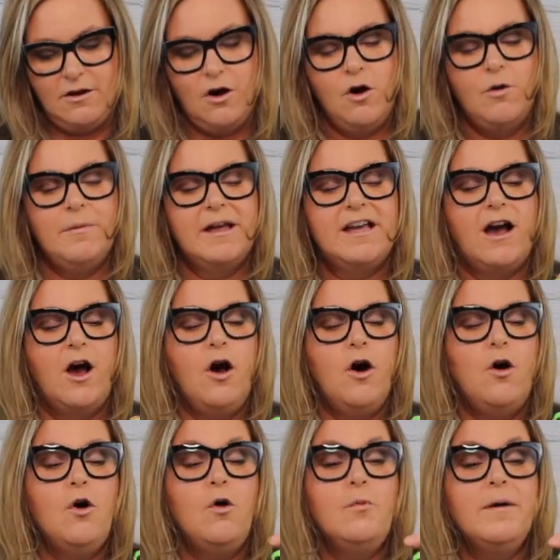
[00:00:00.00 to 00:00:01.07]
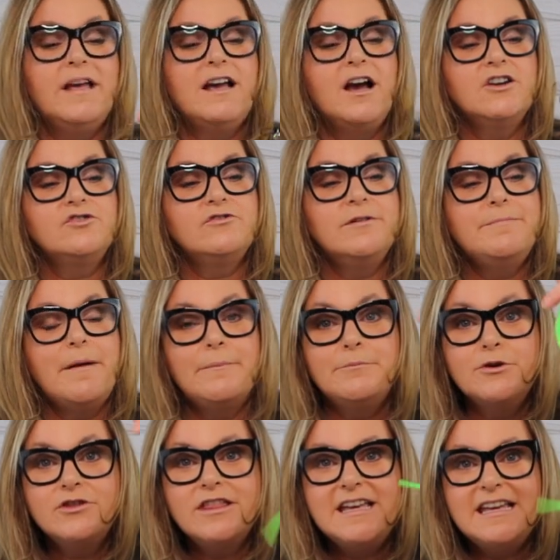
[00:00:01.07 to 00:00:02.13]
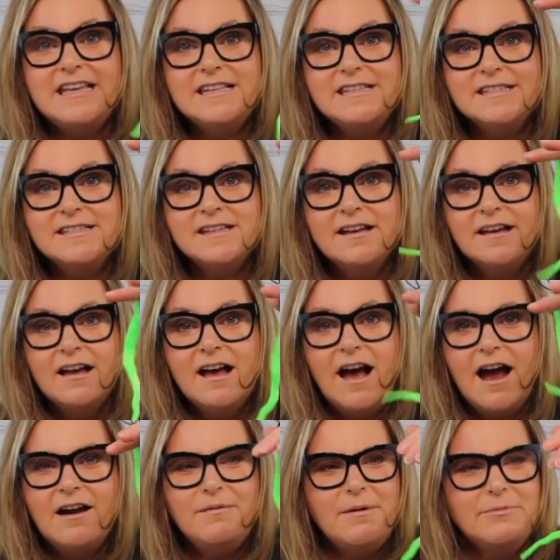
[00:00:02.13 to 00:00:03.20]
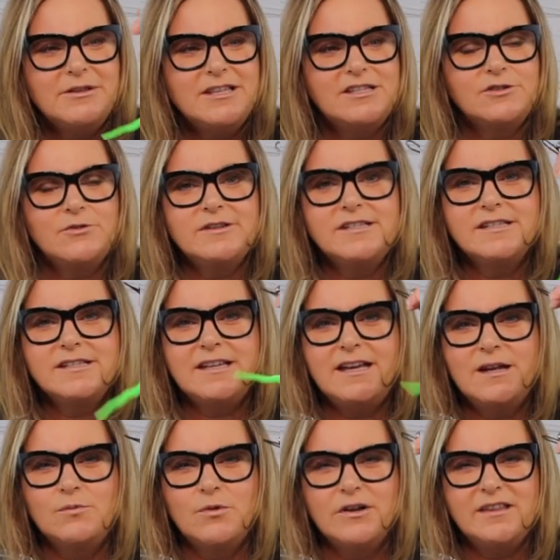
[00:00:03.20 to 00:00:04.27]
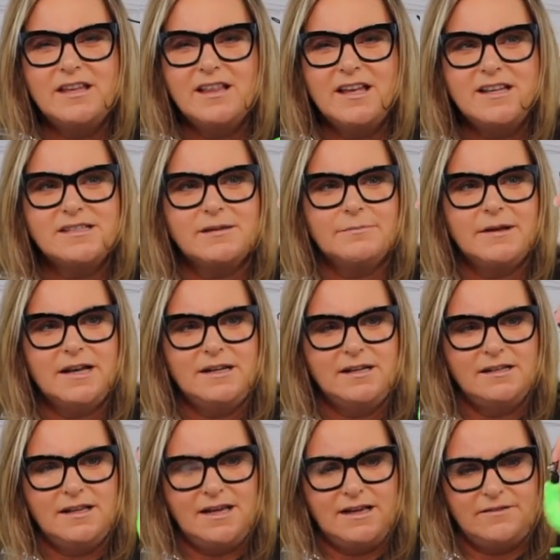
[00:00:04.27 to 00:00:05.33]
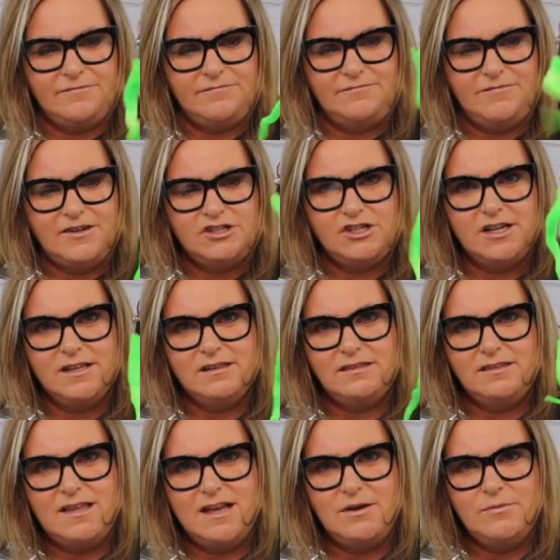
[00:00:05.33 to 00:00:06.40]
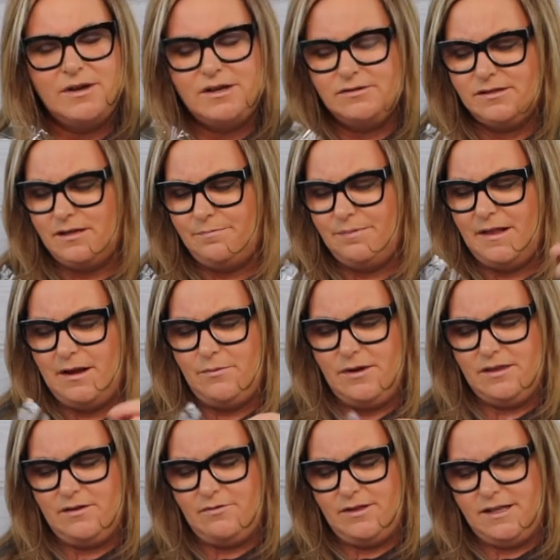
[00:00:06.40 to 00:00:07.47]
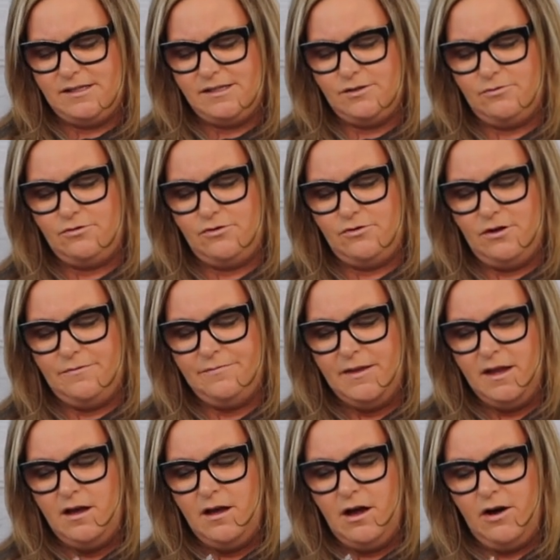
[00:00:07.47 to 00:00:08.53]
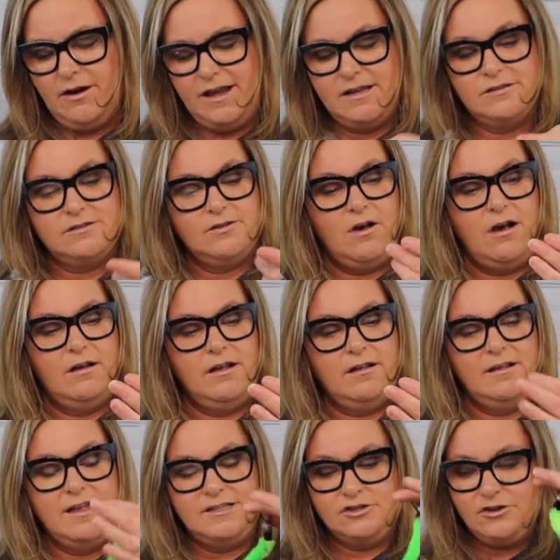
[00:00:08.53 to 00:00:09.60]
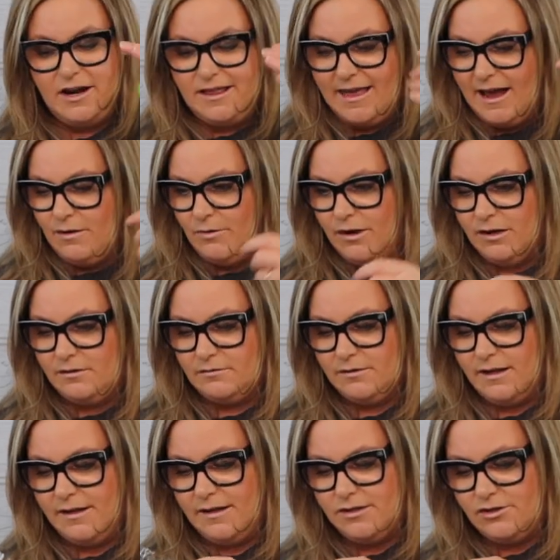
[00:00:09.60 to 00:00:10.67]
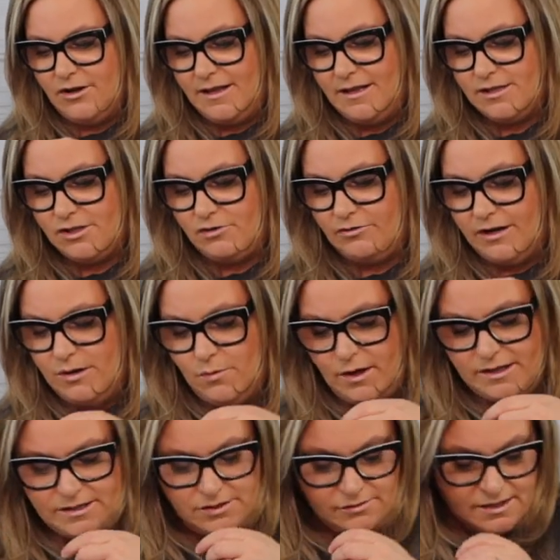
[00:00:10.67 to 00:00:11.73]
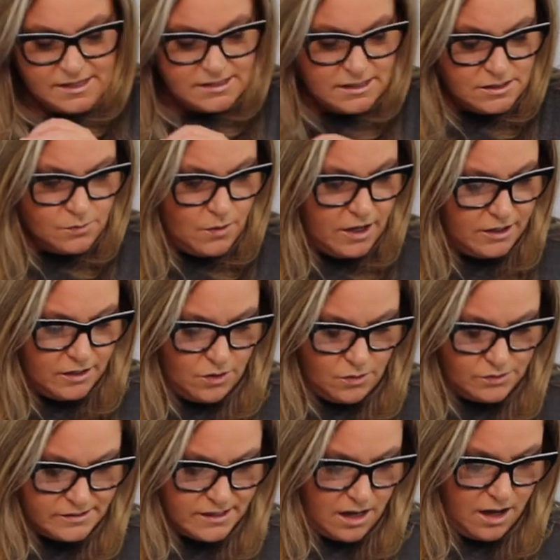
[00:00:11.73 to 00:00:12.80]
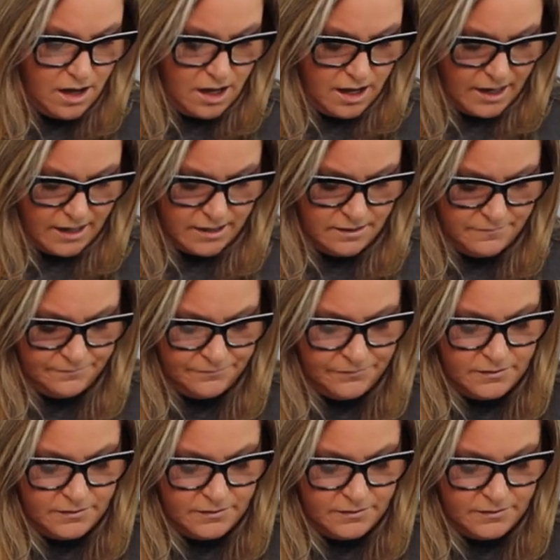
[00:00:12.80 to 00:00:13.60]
Oh my gosh, remember these? I remember these toys as a kid. Weren't they like some kind of like fishing thing we used to play with? Oh, that's so cool. Okay, so let's try that one. Let's try this green one. So this is what goes on